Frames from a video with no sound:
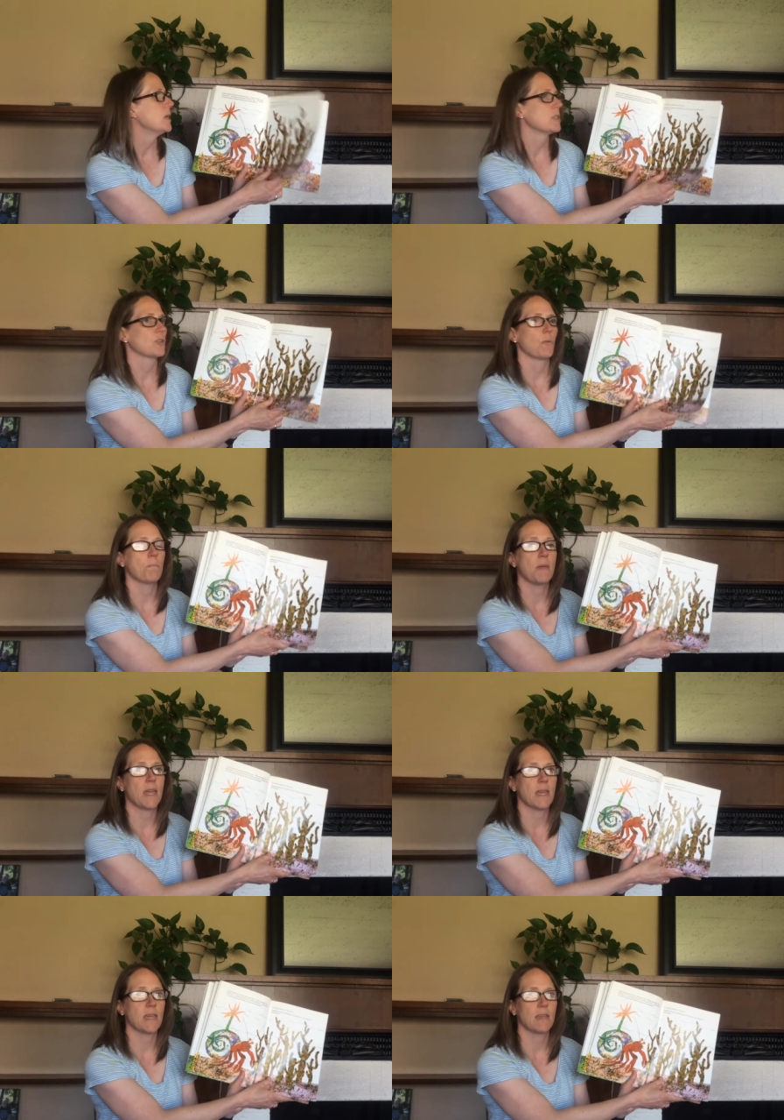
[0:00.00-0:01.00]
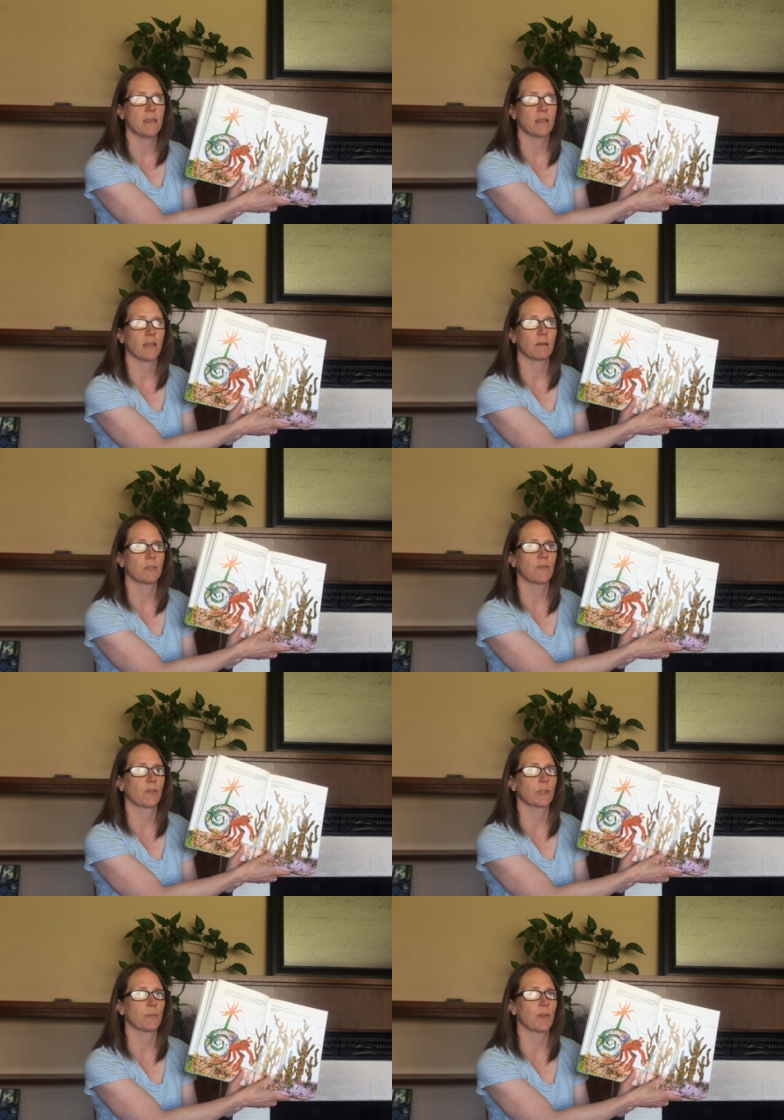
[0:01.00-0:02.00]
So May, then comes the
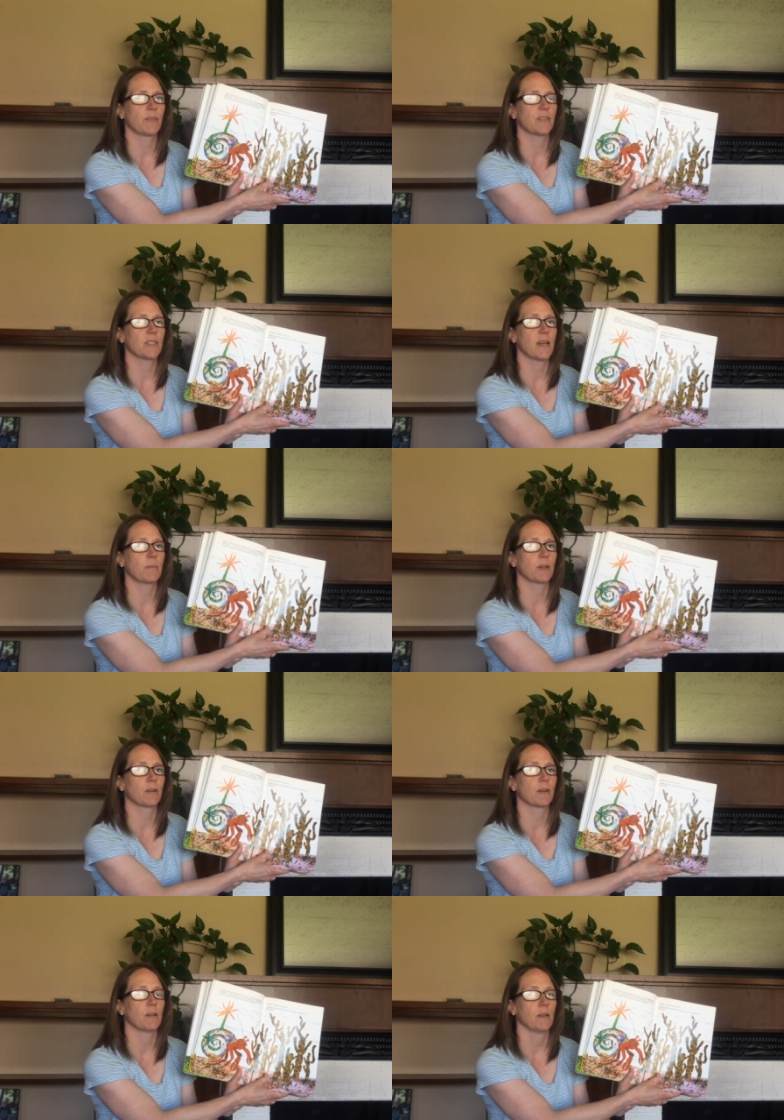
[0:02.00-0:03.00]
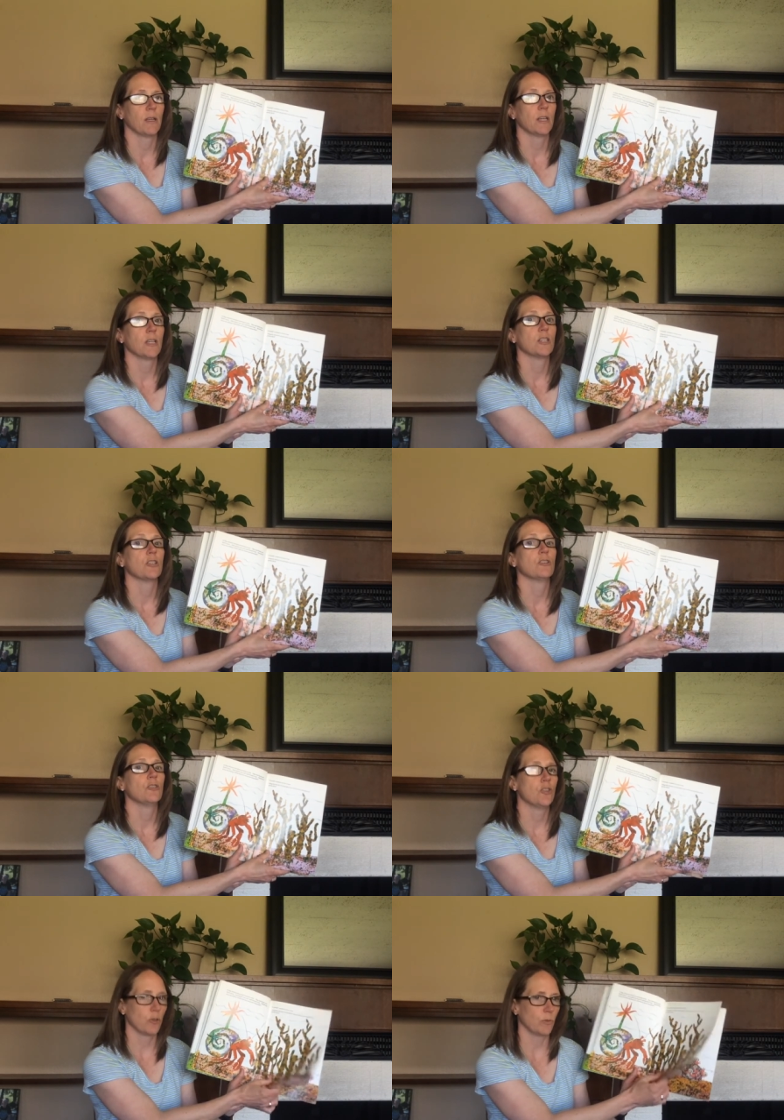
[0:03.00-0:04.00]
first month of summer,
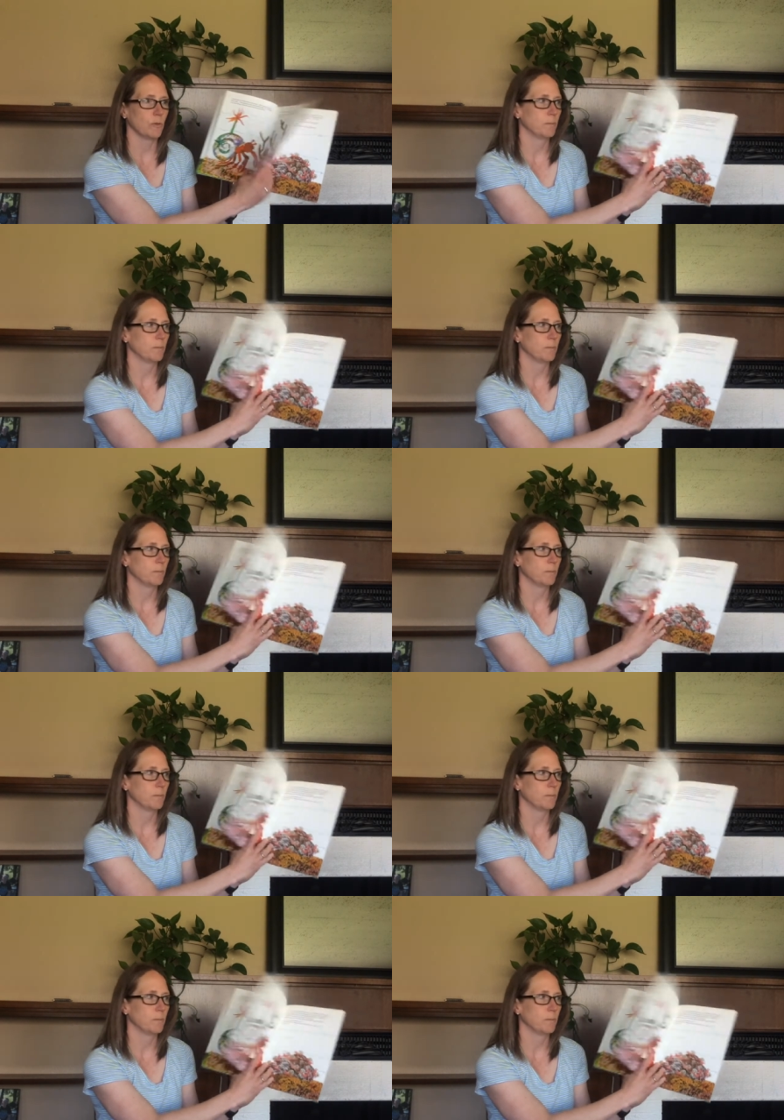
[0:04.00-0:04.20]
June.